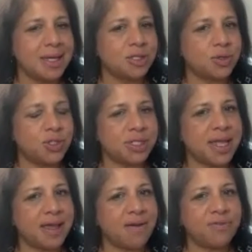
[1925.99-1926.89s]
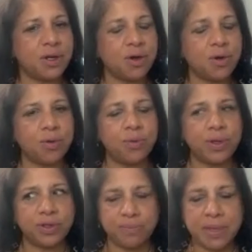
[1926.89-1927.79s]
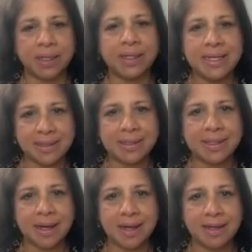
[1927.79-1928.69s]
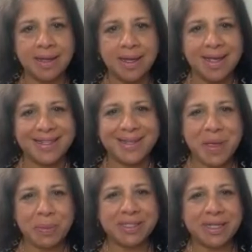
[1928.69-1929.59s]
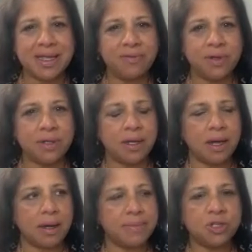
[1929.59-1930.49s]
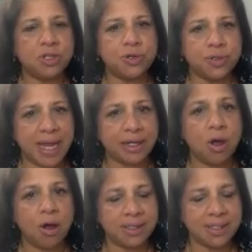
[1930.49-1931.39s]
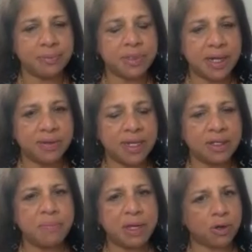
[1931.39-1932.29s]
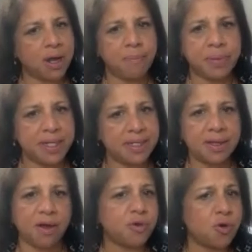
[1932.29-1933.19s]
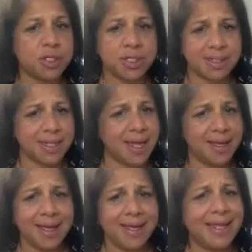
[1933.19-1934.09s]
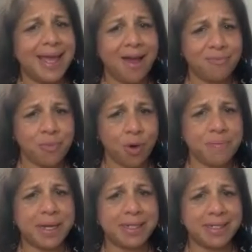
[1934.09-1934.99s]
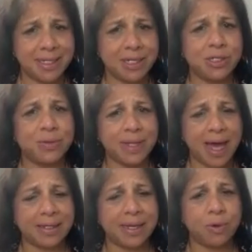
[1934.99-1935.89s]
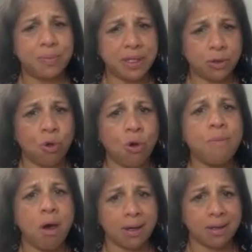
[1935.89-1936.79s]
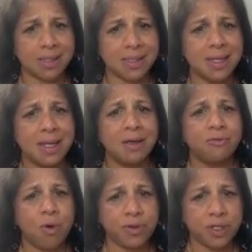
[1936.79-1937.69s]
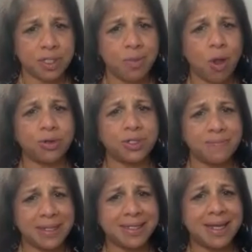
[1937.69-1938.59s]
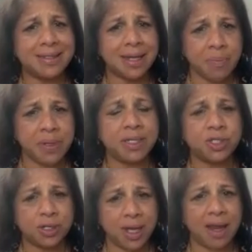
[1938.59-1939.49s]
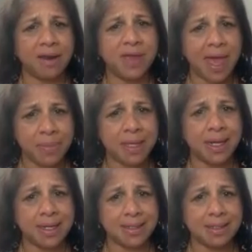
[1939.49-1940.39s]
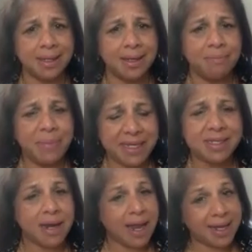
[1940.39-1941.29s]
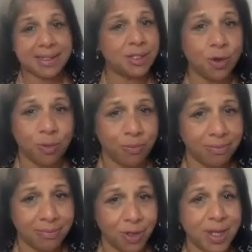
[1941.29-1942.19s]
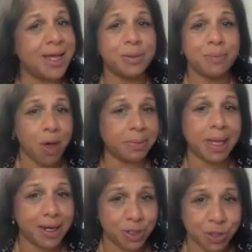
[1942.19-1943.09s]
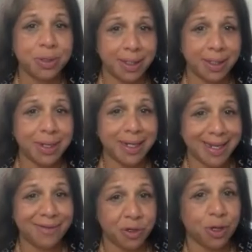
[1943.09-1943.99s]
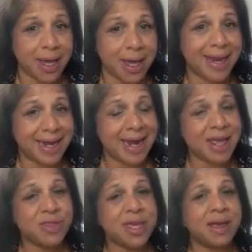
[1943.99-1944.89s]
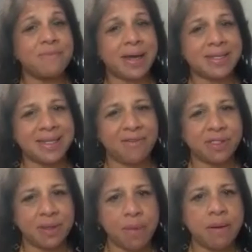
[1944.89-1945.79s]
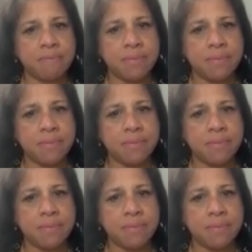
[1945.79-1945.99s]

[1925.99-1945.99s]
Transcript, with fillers: So, just think of with the Middle East uh, to be able to even um, introduce that concept. And I think the bigger companies, of course, because they they have more ability to do that, they would be the role models for the smaller to mid-sized companies to kind of emulate based on i guess you know looking at the bottom line, truly, really, if you look at it, and I think of myself as a mom,